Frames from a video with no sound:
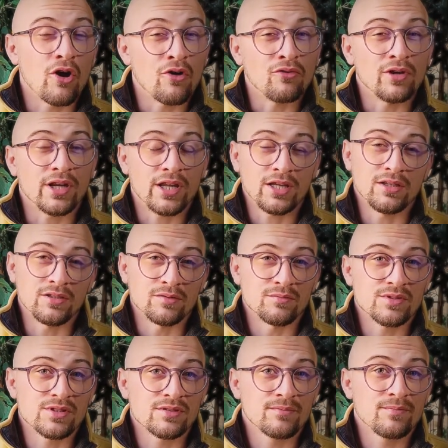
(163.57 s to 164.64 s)
own
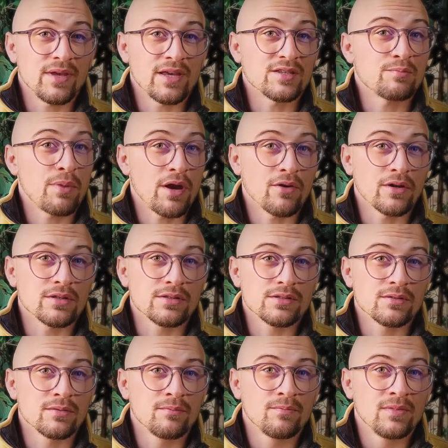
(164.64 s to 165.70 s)
kingdoms as parents.